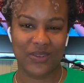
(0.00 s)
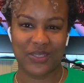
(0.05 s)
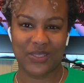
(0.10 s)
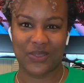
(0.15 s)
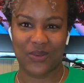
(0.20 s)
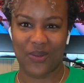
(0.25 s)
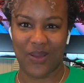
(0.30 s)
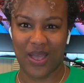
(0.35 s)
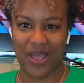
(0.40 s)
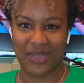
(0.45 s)

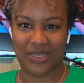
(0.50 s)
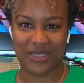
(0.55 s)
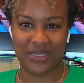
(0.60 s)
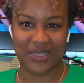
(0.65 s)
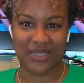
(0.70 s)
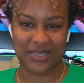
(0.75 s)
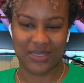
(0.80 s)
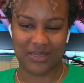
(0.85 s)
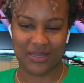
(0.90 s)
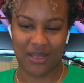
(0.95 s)
So I just,
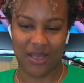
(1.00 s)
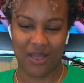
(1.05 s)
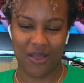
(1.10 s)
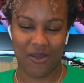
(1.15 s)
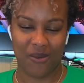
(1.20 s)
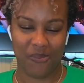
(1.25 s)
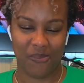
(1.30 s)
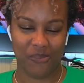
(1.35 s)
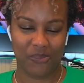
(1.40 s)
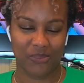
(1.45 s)

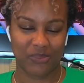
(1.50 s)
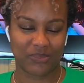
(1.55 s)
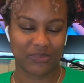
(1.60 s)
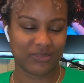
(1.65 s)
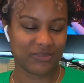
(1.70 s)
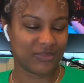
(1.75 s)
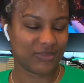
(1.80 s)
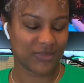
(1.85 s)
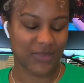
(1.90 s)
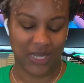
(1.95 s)
um,
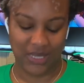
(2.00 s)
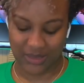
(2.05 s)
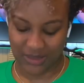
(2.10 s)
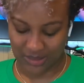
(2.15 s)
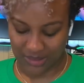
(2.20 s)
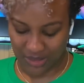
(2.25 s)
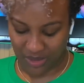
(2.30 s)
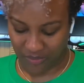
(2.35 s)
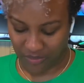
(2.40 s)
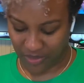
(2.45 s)
I just
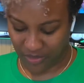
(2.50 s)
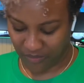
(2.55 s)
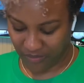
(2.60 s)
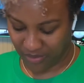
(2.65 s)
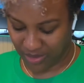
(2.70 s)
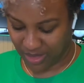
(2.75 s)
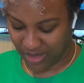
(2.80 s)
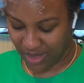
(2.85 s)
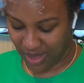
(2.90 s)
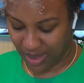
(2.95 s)
love her for
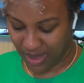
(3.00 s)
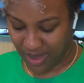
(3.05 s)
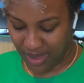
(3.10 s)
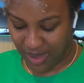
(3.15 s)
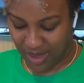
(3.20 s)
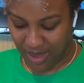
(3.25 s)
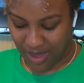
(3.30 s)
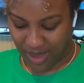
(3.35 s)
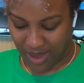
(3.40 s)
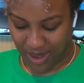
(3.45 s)
that
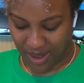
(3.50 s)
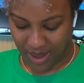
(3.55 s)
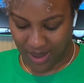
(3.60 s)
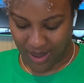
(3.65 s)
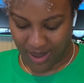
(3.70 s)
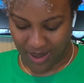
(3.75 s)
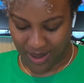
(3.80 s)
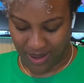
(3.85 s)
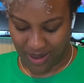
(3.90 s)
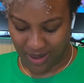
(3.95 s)

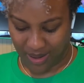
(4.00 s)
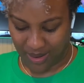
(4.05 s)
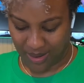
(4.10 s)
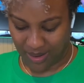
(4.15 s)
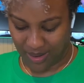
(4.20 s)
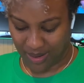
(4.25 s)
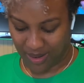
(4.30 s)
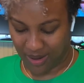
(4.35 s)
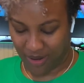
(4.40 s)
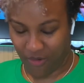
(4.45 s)

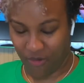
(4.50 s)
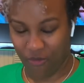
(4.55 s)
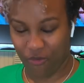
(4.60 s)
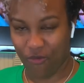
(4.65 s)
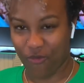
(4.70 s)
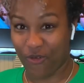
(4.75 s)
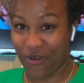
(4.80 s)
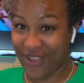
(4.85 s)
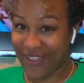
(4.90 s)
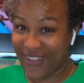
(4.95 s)
and
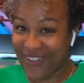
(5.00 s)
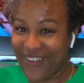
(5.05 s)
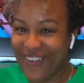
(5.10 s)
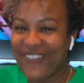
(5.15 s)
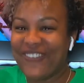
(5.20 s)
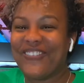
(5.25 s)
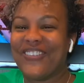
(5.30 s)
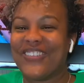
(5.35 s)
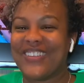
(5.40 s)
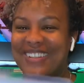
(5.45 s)
Rel
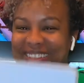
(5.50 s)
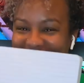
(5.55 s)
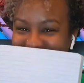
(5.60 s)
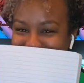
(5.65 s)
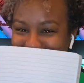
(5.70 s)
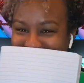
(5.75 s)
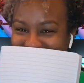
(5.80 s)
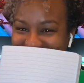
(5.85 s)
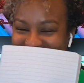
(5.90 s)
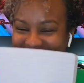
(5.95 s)
from the
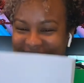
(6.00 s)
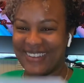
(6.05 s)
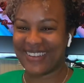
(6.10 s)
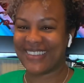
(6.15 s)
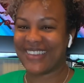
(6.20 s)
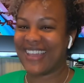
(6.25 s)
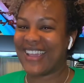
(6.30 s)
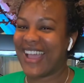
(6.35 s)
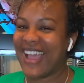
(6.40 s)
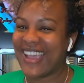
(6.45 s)
Dabbling Hook.
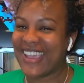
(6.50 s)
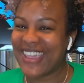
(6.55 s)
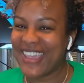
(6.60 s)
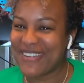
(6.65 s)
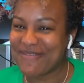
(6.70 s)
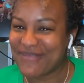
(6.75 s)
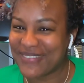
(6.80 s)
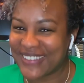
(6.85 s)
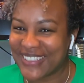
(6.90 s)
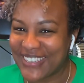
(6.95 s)
Like, I can't
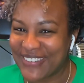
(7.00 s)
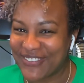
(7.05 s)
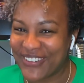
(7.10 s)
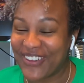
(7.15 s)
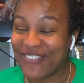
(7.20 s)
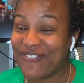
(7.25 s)
believe it.